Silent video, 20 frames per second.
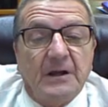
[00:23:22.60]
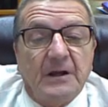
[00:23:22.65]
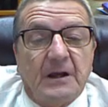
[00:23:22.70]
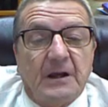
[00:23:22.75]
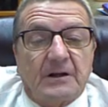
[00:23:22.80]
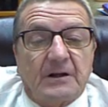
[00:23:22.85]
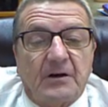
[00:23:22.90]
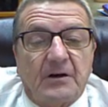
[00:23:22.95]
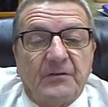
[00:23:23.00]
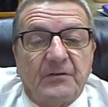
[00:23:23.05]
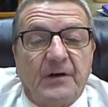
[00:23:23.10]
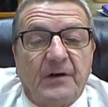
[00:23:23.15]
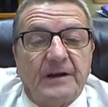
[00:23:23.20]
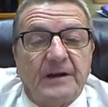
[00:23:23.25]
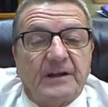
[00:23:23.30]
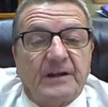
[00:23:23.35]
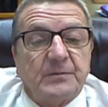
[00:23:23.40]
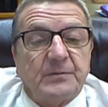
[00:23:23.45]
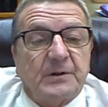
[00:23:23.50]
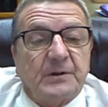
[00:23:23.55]
Clarify the
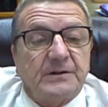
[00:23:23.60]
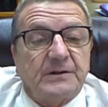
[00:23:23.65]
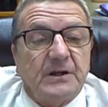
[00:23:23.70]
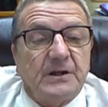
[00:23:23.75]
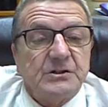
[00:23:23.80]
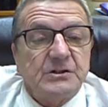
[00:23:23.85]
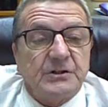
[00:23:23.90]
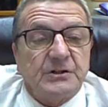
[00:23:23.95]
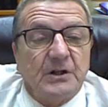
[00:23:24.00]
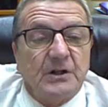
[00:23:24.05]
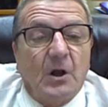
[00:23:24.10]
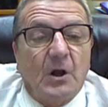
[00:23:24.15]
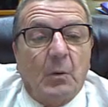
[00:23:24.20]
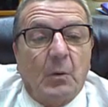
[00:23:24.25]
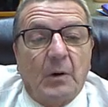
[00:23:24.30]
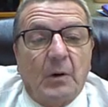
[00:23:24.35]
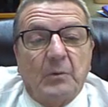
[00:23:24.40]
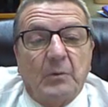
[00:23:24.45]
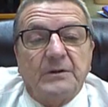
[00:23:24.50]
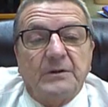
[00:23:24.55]
expectation.
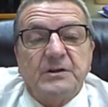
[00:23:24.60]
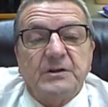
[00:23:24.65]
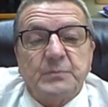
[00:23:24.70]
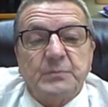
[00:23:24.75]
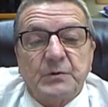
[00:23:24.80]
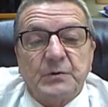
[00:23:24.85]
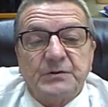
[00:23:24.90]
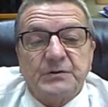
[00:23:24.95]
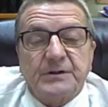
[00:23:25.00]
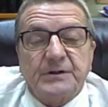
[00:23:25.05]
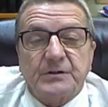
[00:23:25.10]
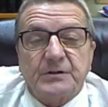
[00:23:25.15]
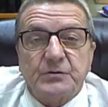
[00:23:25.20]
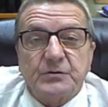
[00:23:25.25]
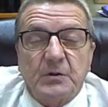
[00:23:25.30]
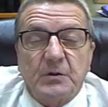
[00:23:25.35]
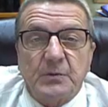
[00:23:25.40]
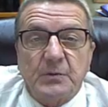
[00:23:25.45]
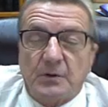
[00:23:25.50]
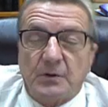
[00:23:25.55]
What will each person
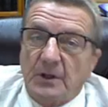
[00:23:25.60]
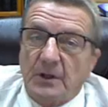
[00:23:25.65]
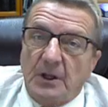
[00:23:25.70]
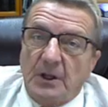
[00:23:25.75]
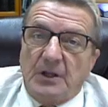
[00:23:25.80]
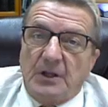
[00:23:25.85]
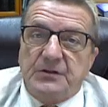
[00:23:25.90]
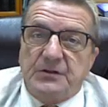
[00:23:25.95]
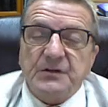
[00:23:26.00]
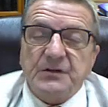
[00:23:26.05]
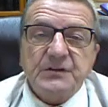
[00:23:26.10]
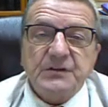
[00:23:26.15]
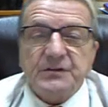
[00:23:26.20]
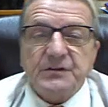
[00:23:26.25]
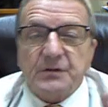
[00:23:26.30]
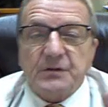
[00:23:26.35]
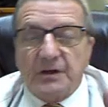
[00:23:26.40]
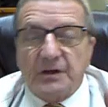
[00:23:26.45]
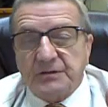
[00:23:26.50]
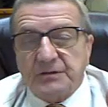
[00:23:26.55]
contribute? Just because
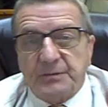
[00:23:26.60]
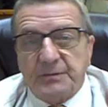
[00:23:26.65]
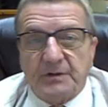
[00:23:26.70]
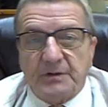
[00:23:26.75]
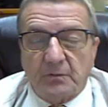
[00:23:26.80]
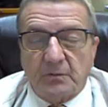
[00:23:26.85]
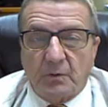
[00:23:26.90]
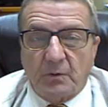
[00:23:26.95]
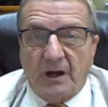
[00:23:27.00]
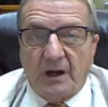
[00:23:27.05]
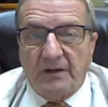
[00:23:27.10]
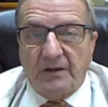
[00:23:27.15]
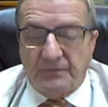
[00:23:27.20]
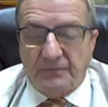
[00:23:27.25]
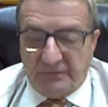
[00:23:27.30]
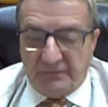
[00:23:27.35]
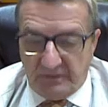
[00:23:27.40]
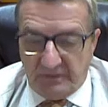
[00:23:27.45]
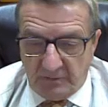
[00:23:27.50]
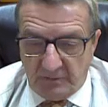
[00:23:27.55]
they're husband and wife
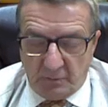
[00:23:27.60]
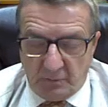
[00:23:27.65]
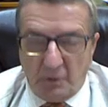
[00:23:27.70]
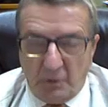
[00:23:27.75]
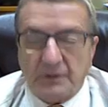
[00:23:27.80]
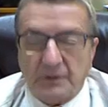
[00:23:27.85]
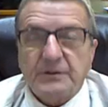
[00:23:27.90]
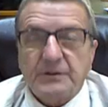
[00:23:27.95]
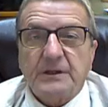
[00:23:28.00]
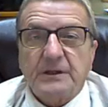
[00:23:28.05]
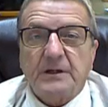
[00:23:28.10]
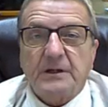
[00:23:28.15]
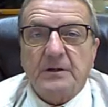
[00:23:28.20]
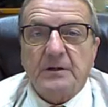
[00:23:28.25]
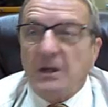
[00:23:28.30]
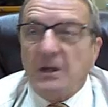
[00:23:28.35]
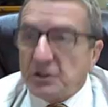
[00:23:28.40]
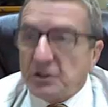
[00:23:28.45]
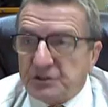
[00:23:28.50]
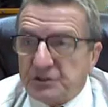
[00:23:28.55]
and you're working together,
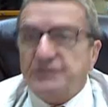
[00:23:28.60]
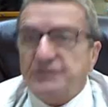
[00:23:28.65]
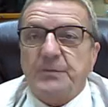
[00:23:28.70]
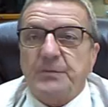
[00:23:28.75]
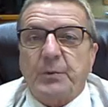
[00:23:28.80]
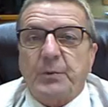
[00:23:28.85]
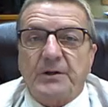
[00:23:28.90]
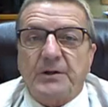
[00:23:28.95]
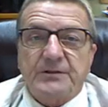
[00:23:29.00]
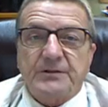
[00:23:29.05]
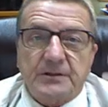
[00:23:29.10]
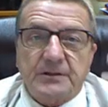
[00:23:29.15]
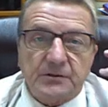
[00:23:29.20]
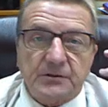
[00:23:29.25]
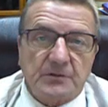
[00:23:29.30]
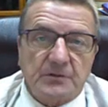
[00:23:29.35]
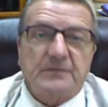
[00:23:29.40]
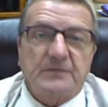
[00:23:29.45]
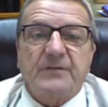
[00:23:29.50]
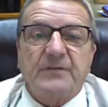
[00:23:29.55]
she's the president,
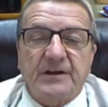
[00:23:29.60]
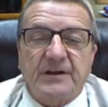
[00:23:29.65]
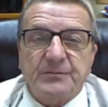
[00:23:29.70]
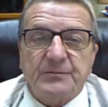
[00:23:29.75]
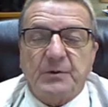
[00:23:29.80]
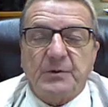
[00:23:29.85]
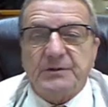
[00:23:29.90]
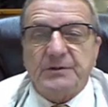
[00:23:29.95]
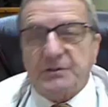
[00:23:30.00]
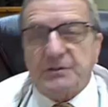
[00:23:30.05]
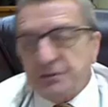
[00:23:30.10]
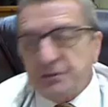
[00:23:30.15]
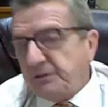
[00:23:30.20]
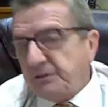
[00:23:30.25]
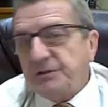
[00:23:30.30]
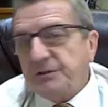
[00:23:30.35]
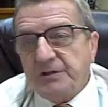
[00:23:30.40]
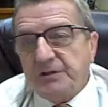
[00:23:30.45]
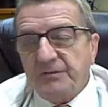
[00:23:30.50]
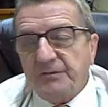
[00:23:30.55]
you're the vice president, she's the
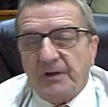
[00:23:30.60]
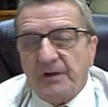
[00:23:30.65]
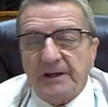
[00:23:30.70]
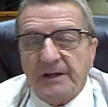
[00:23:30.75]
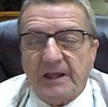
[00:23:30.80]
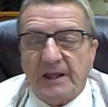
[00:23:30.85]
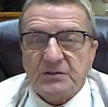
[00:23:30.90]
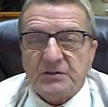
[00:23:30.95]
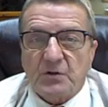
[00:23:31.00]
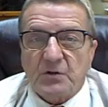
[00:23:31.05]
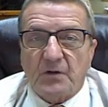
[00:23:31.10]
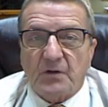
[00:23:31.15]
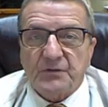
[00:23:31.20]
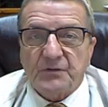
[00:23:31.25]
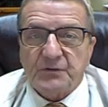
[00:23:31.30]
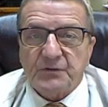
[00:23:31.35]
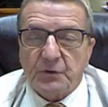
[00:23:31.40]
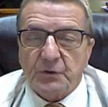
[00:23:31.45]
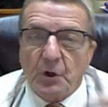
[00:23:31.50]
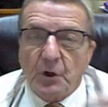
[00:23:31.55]
chief financial
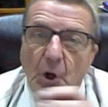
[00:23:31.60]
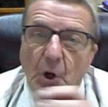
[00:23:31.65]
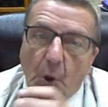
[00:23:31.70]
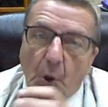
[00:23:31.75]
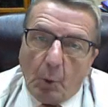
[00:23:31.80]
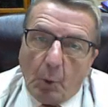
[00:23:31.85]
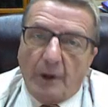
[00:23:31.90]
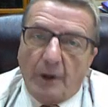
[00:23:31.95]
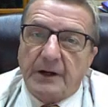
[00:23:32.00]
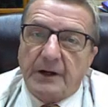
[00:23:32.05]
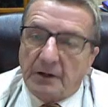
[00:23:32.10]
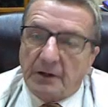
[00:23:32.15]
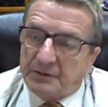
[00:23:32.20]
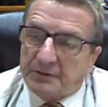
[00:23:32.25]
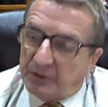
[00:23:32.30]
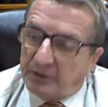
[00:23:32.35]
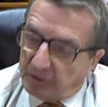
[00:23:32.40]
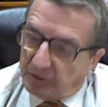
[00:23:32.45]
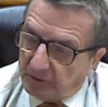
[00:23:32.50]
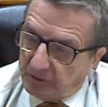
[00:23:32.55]
officer, what are
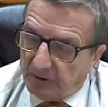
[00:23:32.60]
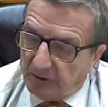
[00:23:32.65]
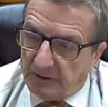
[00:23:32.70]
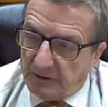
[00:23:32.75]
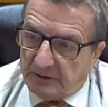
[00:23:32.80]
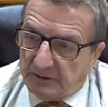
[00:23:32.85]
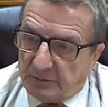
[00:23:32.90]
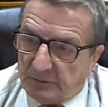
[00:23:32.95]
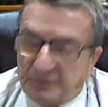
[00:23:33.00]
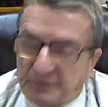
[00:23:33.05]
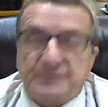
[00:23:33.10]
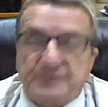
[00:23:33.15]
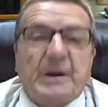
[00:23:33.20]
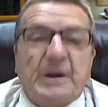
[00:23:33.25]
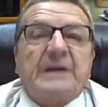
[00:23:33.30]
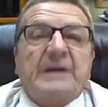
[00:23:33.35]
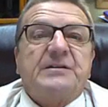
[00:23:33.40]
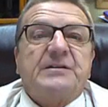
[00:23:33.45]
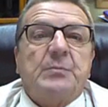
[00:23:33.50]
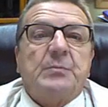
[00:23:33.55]
their
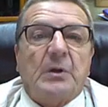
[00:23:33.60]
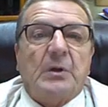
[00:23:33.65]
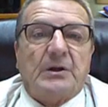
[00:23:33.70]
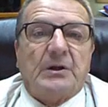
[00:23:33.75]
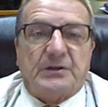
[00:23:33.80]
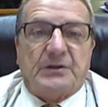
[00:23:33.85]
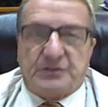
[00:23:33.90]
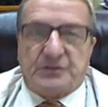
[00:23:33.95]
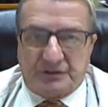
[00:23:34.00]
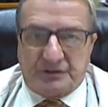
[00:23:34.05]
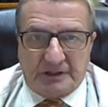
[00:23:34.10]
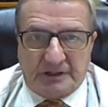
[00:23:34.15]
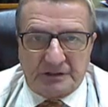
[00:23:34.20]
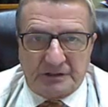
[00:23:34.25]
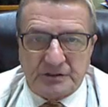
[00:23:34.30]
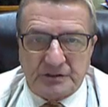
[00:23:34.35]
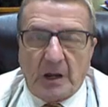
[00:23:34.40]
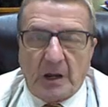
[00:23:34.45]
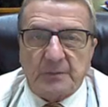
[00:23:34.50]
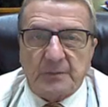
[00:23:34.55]
responsibilities? Just like a
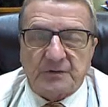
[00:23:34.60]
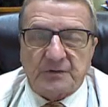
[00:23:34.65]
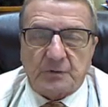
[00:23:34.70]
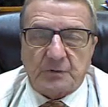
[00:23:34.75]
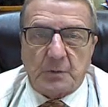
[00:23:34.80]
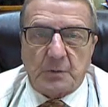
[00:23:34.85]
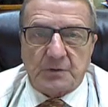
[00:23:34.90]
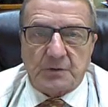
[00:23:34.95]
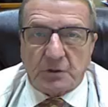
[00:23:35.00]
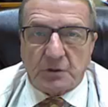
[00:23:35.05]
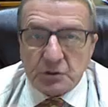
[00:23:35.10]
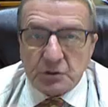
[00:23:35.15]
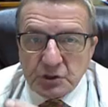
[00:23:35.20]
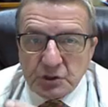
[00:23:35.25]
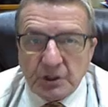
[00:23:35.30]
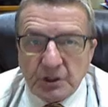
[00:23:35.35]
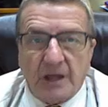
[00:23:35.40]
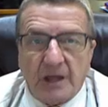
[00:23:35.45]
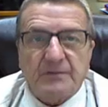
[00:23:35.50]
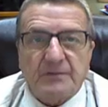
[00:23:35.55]
job description. You should
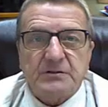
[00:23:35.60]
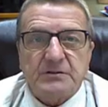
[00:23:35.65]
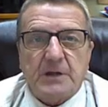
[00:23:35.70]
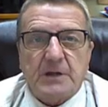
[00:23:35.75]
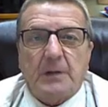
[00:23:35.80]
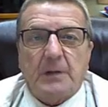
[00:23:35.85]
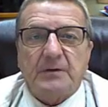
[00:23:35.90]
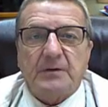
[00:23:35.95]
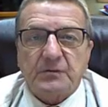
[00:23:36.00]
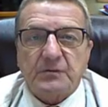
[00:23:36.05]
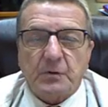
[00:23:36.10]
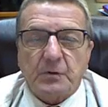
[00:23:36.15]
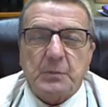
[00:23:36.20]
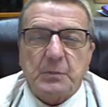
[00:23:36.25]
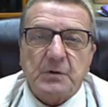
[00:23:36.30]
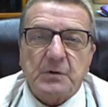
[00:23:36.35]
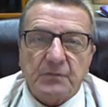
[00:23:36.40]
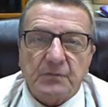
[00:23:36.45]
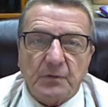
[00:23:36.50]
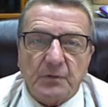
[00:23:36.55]
have a job
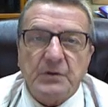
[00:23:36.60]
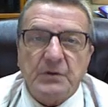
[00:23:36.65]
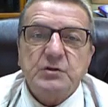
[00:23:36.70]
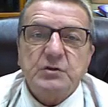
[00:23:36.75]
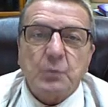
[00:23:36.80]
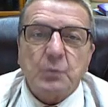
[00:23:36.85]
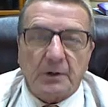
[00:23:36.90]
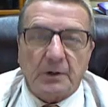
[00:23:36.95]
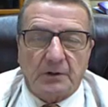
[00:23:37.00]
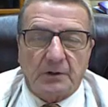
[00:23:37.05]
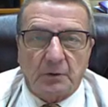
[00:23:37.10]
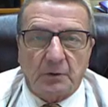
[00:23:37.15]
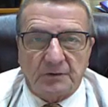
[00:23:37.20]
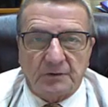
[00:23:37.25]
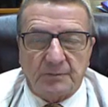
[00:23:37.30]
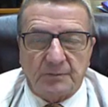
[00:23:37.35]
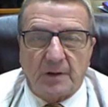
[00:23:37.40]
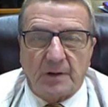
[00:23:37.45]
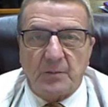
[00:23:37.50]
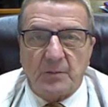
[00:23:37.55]
description for each one of those
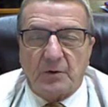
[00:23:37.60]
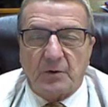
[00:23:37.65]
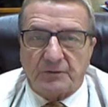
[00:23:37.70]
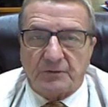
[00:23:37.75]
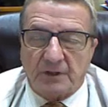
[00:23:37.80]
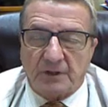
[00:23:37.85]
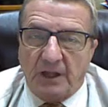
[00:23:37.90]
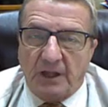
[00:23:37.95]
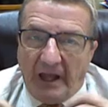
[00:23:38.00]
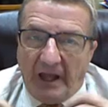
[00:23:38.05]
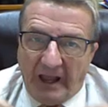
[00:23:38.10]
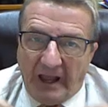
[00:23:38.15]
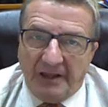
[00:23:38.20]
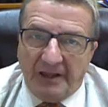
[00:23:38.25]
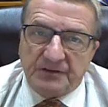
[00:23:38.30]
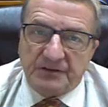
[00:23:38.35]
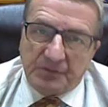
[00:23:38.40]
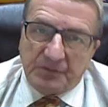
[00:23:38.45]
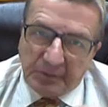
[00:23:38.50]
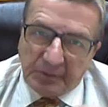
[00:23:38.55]
members
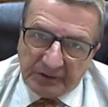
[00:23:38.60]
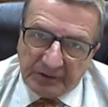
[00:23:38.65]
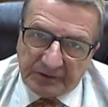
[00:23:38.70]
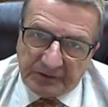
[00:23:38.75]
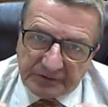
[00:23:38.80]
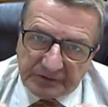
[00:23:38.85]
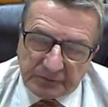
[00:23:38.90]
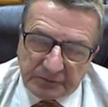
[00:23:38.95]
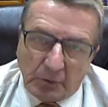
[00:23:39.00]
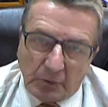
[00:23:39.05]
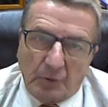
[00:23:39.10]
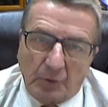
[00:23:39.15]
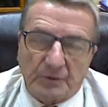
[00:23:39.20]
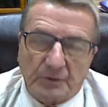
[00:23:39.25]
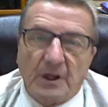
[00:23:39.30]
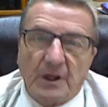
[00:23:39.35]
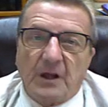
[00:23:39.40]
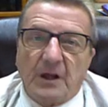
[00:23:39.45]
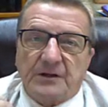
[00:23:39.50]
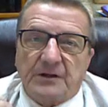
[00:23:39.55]
as the business grows.
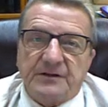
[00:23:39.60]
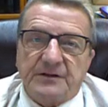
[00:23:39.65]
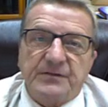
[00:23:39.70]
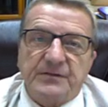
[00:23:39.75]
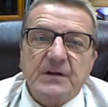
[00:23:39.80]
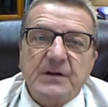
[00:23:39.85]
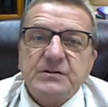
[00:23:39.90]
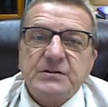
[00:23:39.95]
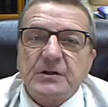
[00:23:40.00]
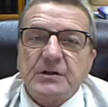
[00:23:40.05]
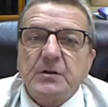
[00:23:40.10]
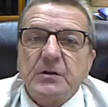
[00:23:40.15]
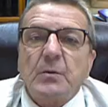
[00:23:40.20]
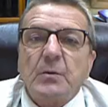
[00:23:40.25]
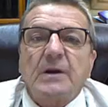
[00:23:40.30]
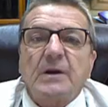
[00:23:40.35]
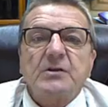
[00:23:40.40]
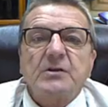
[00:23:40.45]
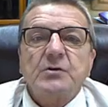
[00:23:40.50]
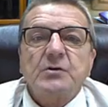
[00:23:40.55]
Because eventually you want
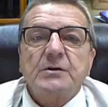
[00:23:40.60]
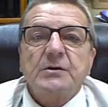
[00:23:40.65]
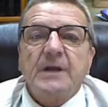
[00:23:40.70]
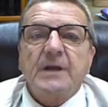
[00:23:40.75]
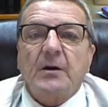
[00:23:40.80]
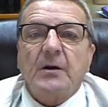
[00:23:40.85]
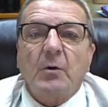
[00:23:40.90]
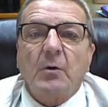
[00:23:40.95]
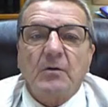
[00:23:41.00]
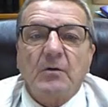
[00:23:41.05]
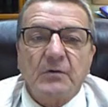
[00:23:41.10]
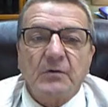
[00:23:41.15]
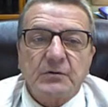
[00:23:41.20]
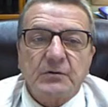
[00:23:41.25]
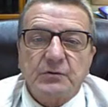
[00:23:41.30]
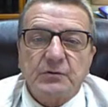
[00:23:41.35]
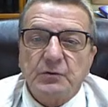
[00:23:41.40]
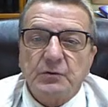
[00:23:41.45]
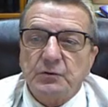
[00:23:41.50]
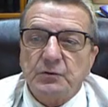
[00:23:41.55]
to turn that over
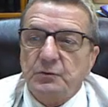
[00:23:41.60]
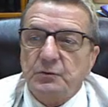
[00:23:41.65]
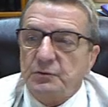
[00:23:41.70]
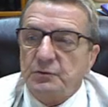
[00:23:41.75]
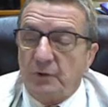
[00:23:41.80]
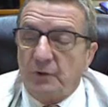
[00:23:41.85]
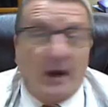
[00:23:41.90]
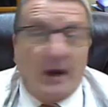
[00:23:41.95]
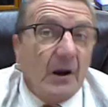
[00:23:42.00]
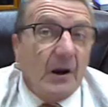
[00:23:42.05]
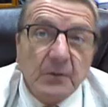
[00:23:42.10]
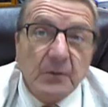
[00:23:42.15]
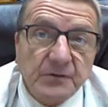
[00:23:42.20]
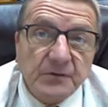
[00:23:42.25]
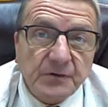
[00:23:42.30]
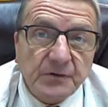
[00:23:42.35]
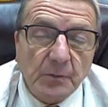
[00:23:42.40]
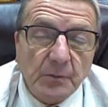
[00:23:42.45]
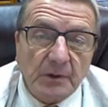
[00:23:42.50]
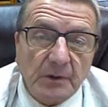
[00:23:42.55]
to, you're hiring
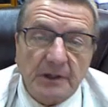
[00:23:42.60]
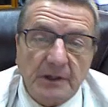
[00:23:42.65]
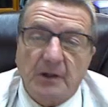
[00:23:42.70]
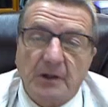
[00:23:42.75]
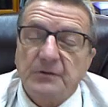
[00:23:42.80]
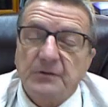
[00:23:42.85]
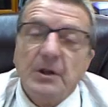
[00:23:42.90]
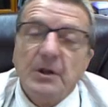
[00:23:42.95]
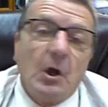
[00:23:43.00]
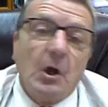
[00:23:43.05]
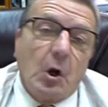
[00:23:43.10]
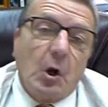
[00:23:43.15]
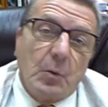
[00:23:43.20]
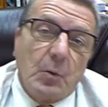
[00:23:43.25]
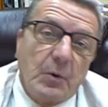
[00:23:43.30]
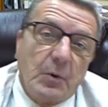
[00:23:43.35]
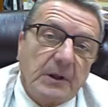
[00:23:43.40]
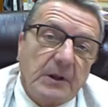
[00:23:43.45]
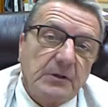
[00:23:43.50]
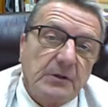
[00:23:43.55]
somebody else or
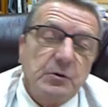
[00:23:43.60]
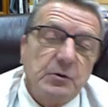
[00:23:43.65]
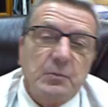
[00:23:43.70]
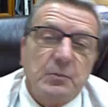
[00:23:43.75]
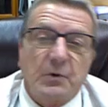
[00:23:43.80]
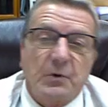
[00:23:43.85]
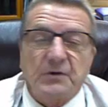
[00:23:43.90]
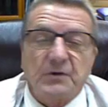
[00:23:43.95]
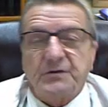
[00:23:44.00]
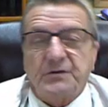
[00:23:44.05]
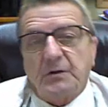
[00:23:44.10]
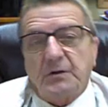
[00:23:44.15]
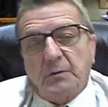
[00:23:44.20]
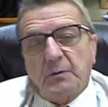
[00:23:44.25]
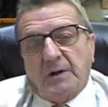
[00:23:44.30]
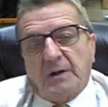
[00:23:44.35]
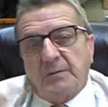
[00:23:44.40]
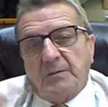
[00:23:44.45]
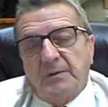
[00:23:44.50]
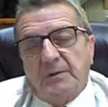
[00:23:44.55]
bringing a new person. You
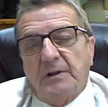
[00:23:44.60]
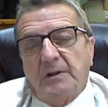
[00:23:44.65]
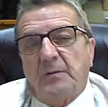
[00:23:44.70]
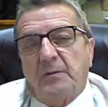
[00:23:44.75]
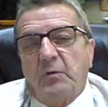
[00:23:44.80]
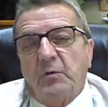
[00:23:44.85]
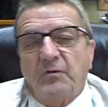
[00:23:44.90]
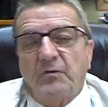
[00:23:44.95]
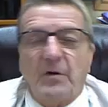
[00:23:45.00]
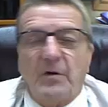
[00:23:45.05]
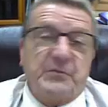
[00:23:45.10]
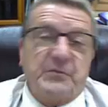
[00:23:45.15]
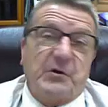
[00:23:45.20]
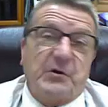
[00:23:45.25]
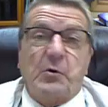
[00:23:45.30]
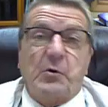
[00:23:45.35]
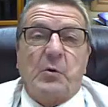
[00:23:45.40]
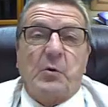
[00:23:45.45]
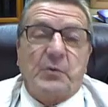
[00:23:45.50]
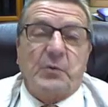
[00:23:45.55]
want to move up the
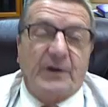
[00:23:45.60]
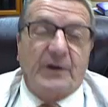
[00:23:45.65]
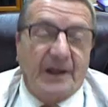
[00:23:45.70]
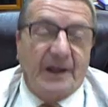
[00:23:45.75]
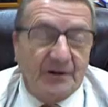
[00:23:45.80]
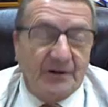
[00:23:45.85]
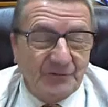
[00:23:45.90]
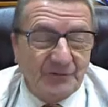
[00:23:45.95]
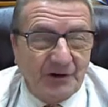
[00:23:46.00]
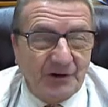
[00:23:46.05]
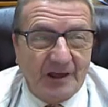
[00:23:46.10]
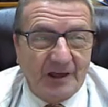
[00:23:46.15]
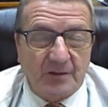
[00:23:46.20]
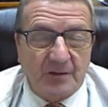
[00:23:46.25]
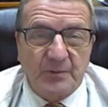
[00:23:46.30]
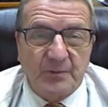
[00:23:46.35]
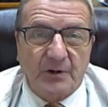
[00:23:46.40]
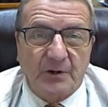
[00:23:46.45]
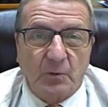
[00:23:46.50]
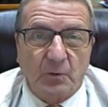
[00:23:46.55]
corporate ladder, for lack of
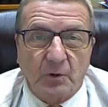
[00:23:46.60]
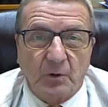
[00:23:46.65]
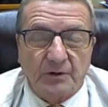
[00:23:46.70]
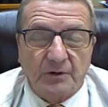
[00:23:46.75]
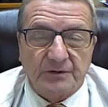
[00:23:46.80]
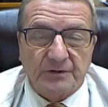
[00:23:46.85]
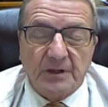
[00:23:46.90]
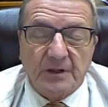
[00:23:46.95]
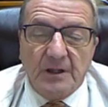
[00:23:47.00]
better words.